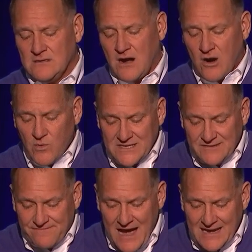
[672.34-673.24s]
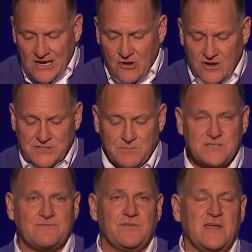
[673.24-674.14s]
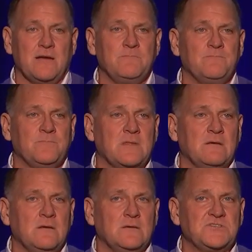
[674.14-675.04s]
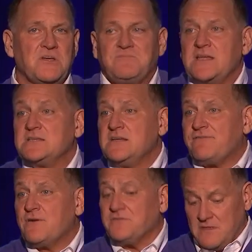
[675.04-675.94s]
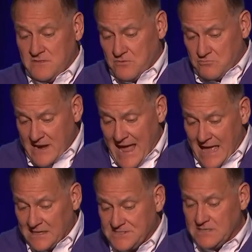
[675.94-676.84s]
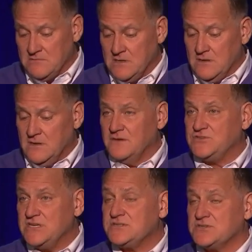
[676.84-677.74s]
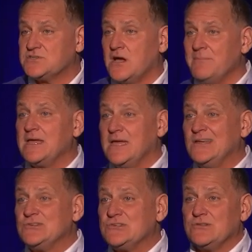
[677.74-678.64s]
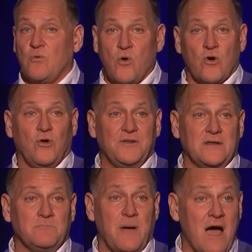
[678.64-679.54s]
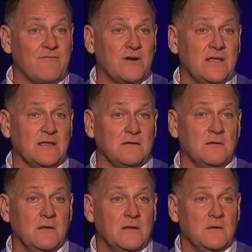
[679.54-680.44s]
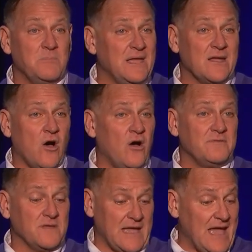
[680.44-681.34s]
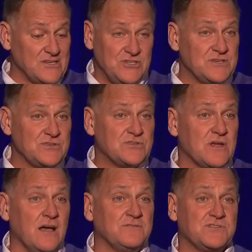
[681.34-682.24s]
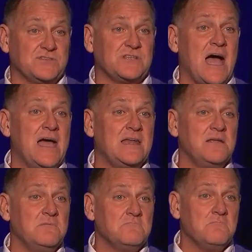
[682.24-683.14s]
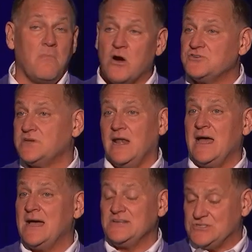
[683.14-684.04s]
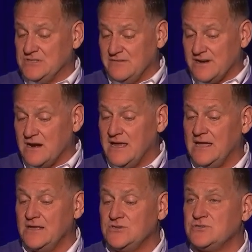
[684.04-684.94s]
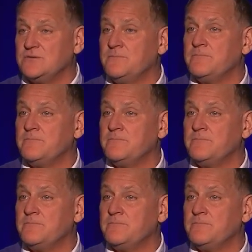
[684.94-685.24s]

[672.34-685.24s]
Are we defining Christmas for them something different than the reality of Jesus coming into the world in poverty and being on the edges of society, marginalized to the very edge?